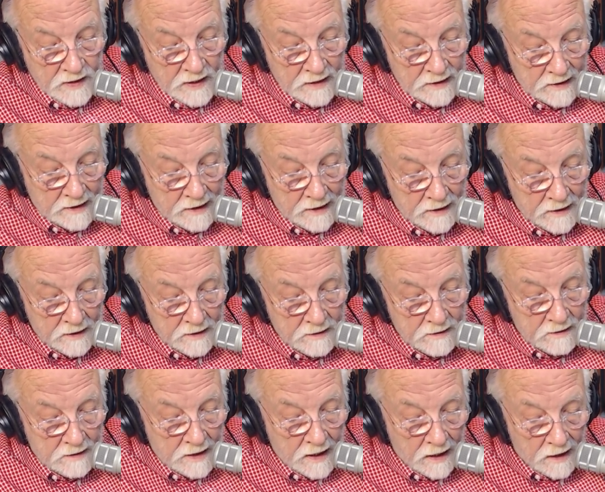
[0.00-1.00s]
It did
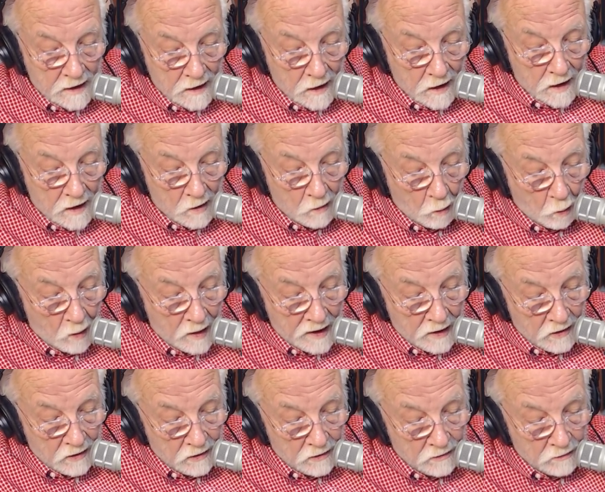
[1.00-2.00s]
get a little
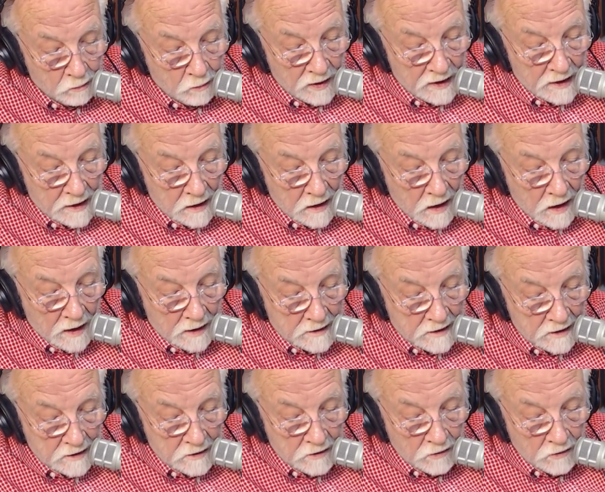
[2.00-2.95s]
weird when he locked the